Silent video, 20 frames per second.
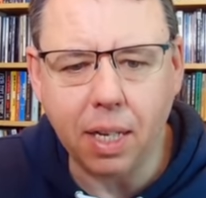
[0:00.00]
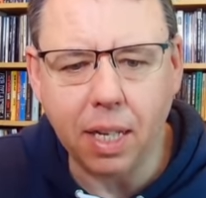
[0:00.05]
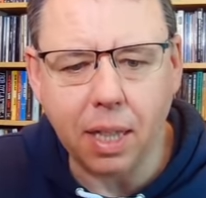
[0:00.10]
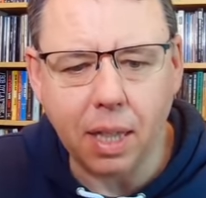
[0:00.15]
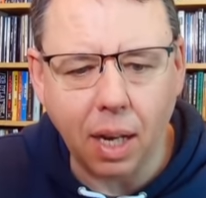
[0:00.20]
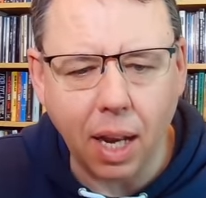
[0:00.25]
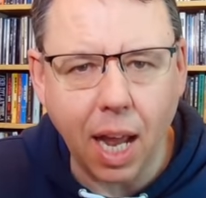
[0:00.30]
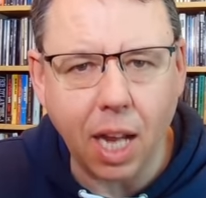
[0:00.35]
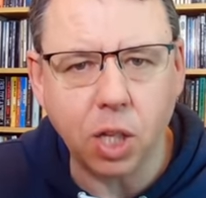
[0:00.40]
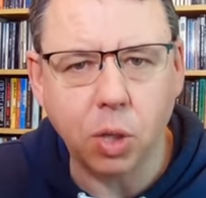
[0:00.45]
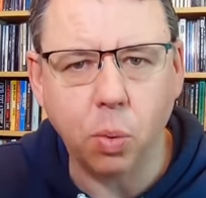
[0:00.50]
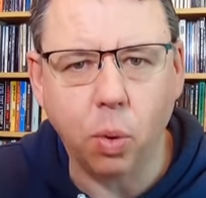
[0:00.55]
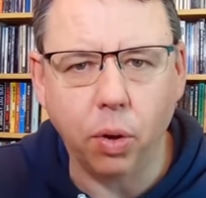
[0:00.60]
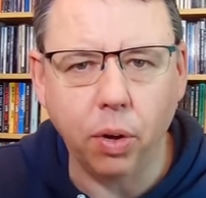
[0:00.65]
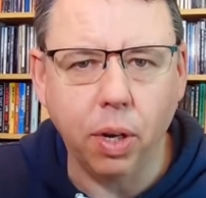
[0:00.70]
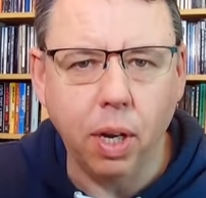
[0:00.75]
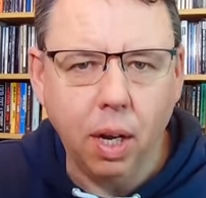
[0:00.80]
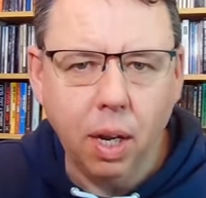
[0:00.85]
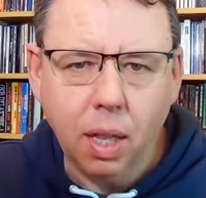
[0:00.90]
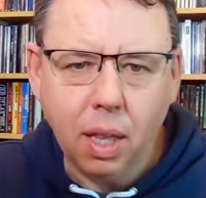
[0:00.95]
I did the last
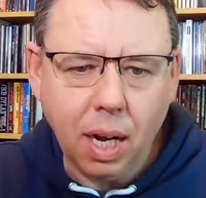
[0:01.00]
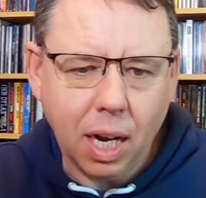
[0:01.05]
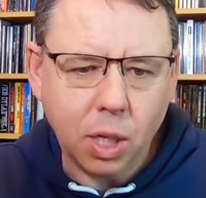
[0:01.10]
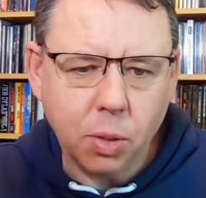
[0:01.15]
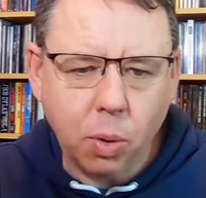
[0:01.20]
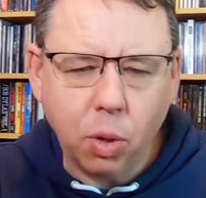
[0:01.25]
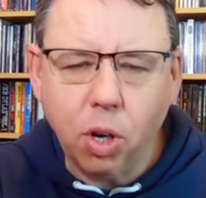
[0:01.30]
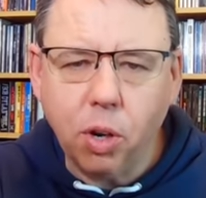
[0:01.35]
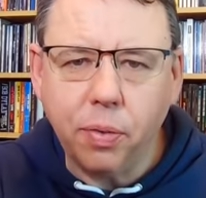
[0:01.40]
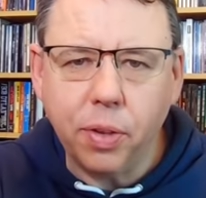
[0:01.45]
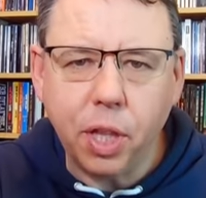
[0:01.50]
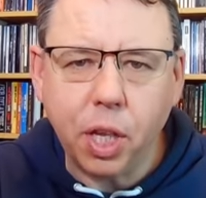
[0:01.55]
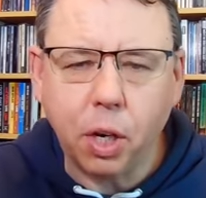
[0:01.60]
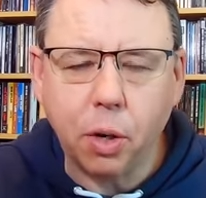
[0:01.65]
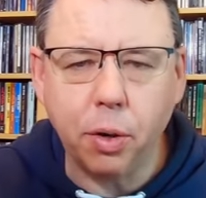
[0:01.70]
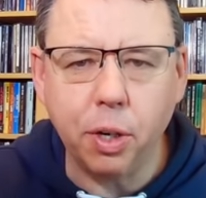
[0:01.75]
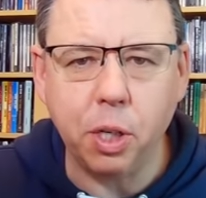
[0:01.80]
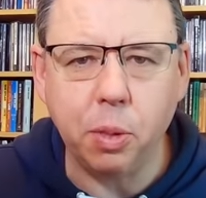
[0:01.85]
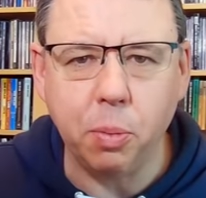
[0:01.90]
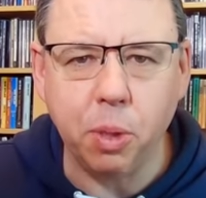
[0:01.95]
one covered the
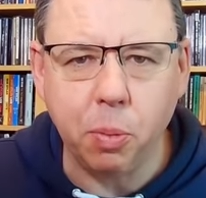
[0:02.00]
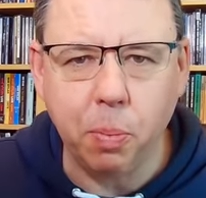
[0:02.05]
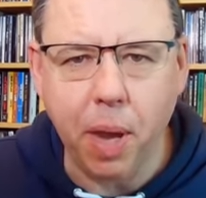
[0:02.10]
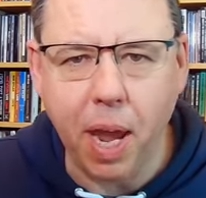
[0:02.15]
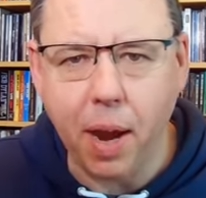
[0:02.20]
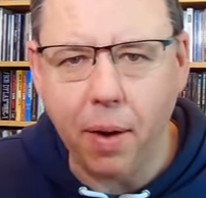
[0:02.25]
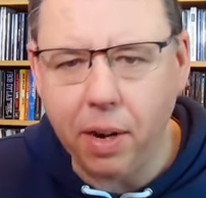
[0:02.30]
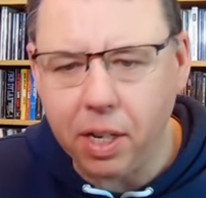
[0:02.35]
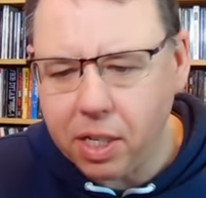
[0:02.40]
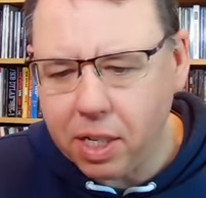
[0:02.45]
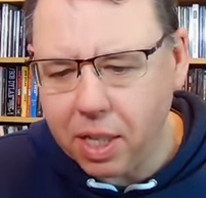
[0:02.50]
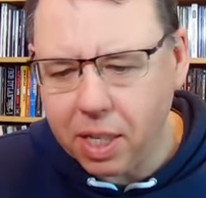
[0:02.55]
Christmas period,